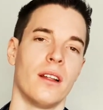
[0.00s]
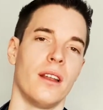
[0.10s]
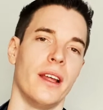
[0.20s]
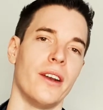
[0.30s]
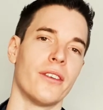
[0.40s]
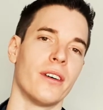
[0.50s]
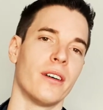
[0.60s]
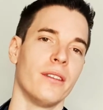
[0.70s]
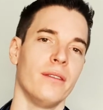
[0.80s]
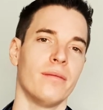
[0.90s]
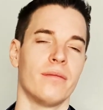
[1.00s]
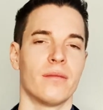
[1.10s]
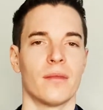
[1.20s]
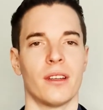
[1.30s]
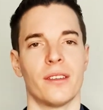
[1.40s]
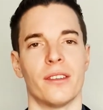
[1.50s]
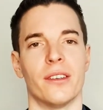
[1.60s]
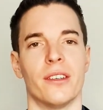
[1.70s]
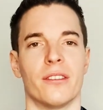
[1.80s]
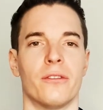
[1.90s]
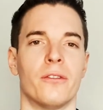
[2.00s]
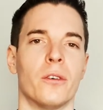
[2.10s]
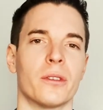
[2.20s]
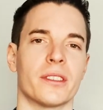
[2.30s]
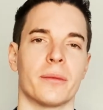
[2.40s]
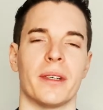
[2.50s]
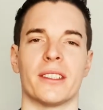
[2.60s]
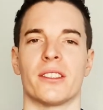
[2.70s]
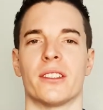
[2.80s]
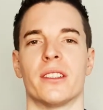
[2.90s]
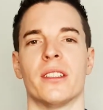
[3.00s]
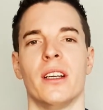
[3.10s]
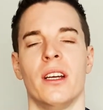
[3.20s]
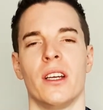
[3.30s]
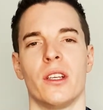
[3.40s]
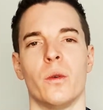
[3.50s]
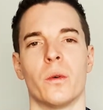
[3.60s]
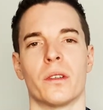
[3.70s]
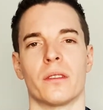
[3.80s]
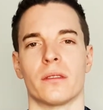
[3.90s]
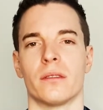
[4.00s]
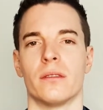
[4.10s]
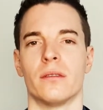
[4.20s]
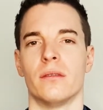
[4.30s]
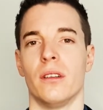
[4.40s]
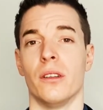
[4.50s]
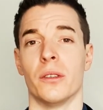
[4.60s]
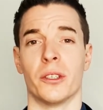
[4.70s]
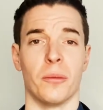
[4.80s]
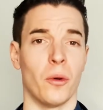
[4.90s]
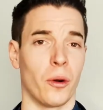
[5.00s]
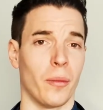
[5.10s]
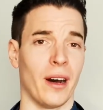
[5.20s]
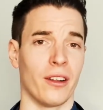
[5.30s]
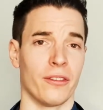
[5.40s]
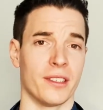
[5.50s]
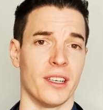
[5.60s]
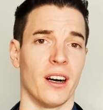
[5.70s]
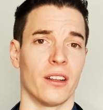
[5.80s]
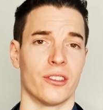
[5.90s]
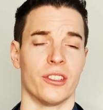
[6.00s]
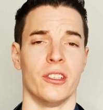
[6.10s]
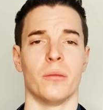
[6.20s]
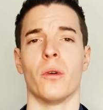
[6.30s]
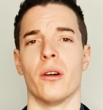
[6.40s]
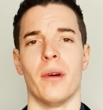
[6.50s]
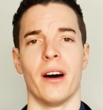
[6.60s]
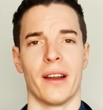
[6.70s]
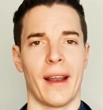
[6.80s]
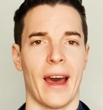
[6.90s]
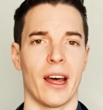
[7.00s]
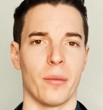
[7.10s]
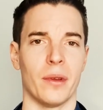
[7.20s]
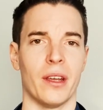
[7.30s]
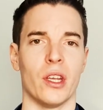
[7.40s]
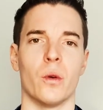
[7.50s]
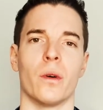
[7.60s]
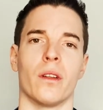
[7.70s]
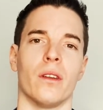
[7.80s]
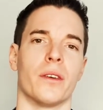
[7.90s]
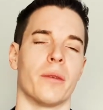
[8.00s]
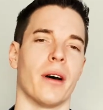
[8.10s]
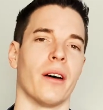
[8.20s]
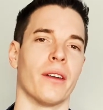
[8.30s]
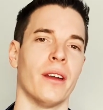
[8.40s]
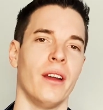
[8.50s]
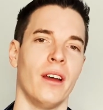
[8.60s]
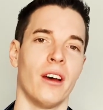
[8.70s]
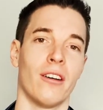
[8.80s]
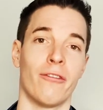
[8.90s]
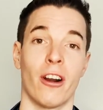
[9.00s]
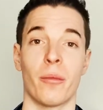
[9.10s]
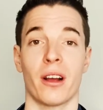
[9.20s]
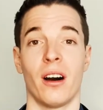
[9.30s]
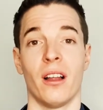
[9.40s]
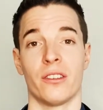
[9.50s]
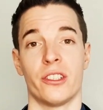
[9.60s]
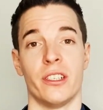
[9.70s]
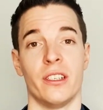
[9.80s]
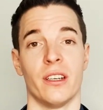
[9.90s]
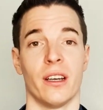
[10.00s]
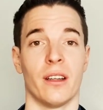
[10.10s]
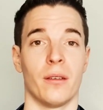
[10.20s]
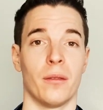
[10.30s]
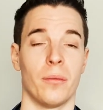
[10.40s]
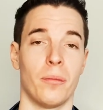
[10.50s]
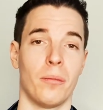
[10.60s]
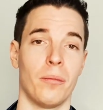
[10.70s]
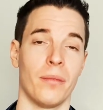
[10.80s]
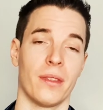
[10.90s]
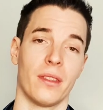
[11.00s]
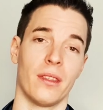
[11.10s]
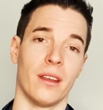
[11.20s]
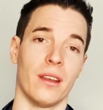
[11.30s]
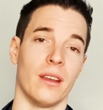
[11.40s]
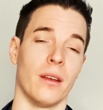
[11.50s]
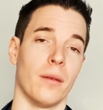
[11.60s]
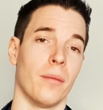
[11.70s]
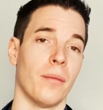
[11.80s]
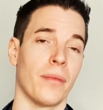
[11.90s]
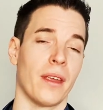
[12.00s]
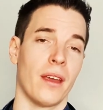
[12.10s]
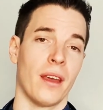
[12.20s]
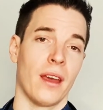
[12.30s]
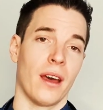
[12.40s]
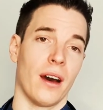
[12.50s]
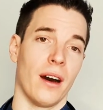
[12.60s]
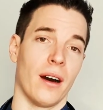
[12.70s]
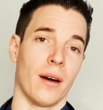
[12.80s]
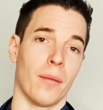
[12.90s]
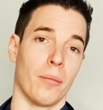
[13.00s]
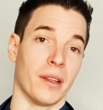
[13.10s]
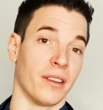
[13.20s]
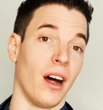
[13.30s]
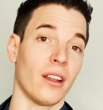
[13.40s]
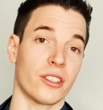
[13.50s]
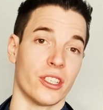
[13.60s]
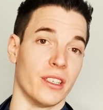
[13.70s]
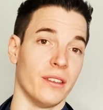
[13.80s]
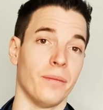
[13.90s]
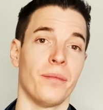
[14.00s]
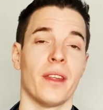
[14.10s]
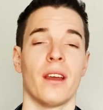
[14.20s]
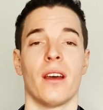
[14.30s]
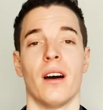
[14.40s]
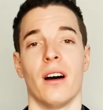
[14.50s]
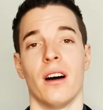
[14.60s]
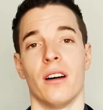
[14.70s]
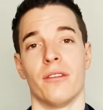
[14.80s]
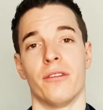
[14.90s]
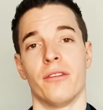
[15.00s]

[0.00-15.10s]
Later on, third, fourth semester, you will learn more about physiology, more about anatomy. You will learn about pharmacology and the pathology of